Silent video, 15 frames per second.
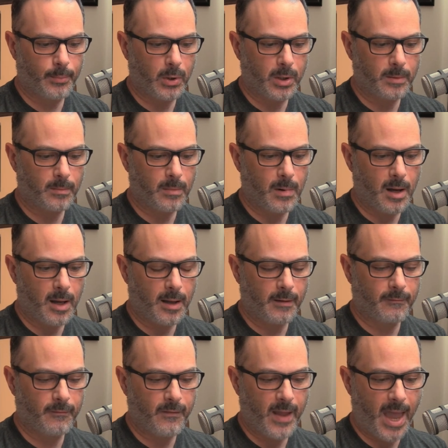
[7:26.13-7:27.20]
put
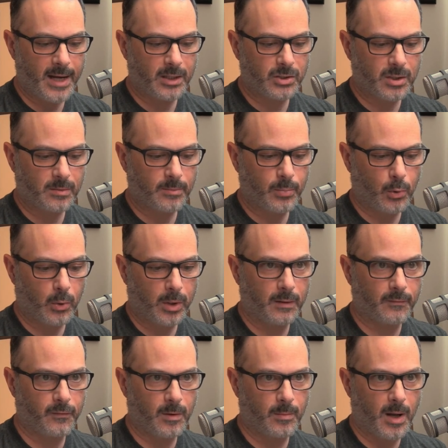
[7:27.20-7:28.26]
my vanishing
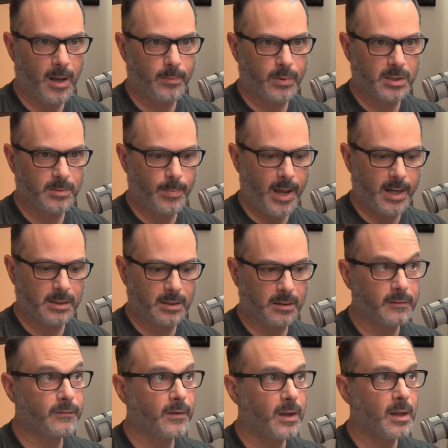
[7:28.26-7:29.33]
point from my
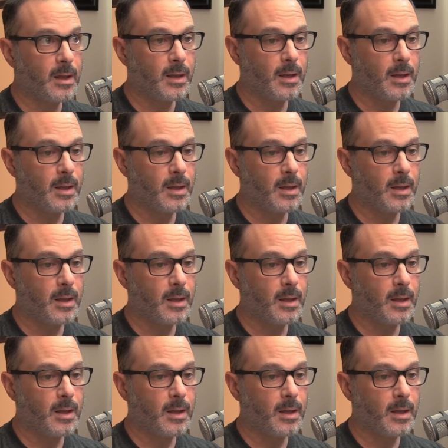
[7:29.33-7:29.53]
perspective